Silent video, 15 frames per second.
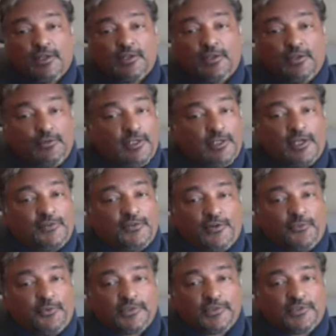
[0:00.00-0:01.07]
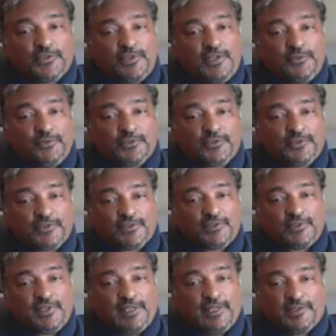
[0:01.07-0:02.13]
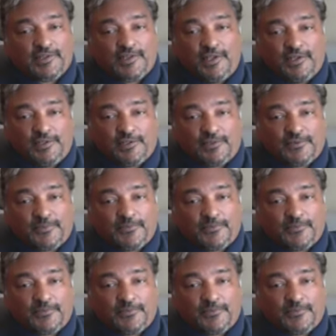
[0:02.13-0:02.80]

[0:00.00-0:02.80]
The only country it wasn't seen was the United States.